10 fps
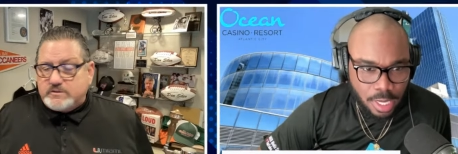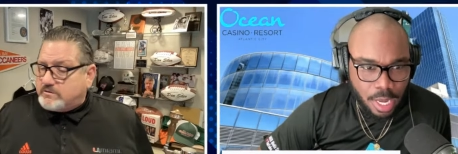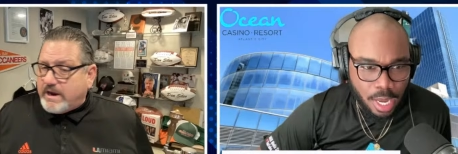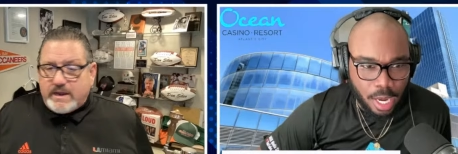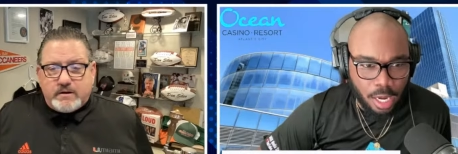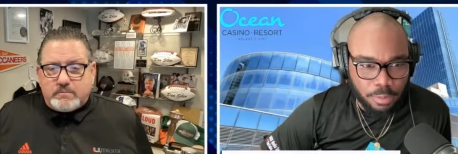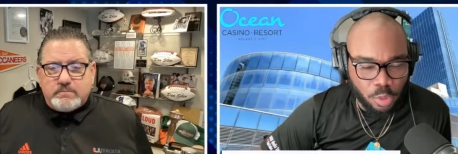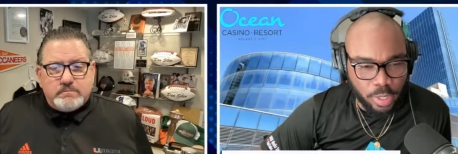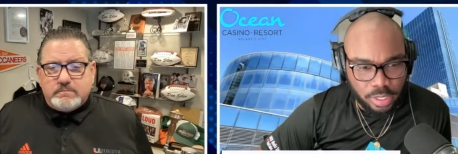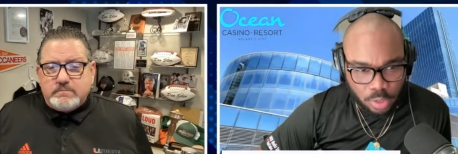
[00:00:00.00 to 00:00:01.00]
Speaker 1: Great year. Um,
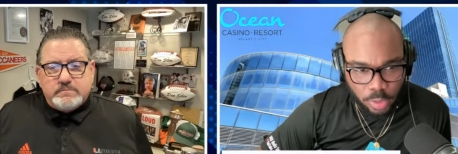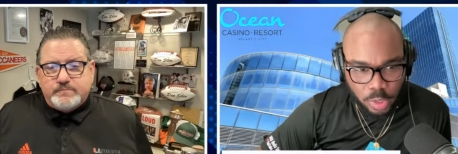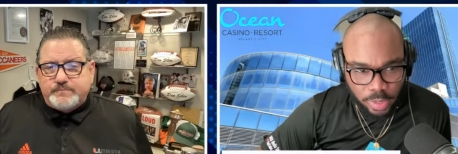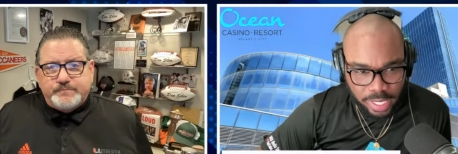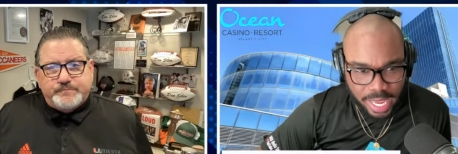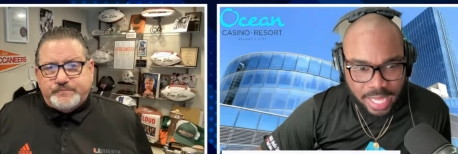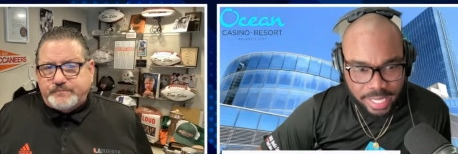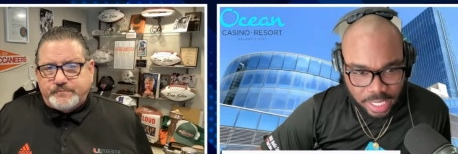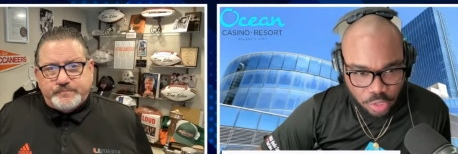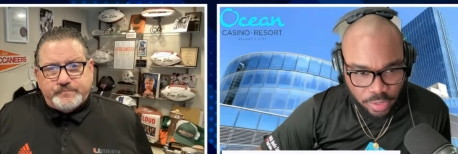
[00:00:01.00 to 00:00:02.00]
20, 2020, he had
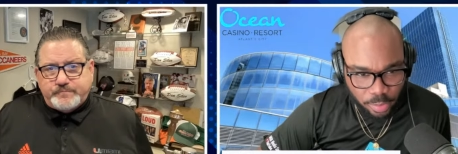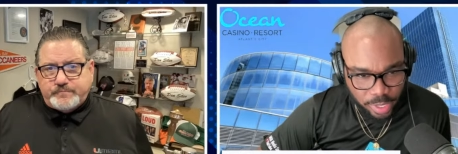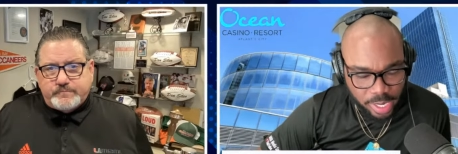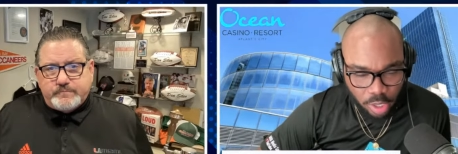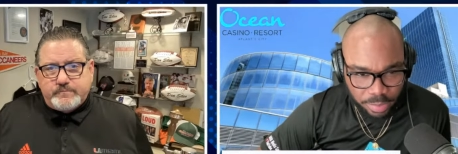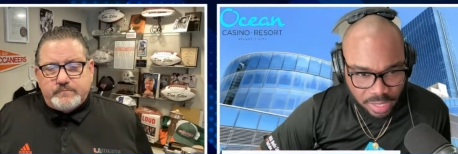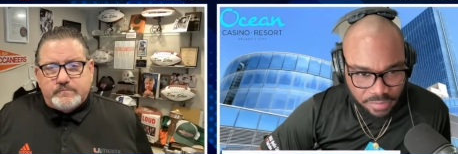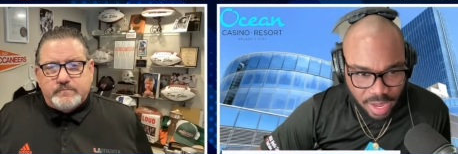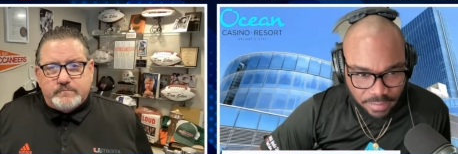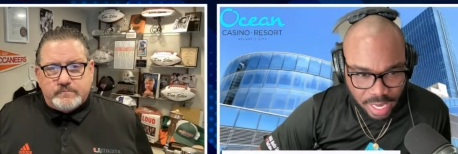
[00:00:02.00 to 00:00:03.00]
the injury where he only played
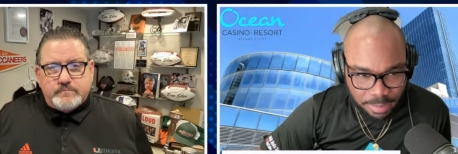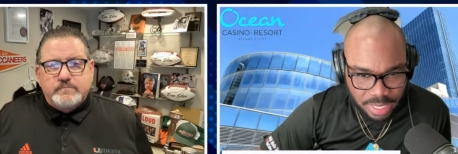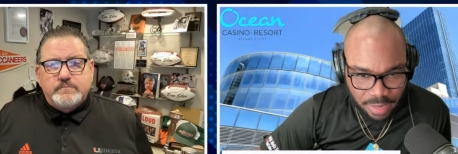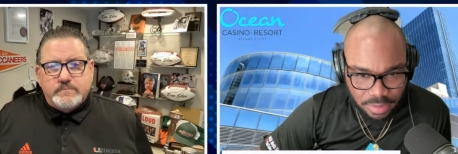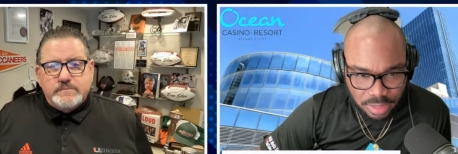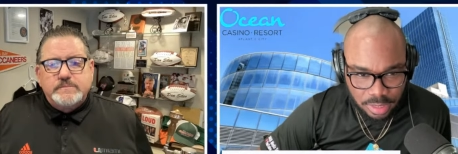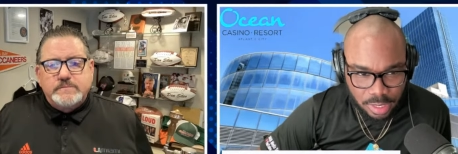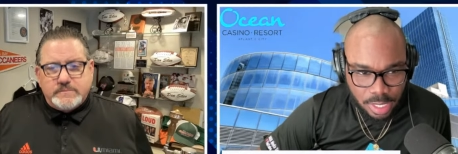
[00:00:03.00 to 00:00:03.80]
five games, obviously.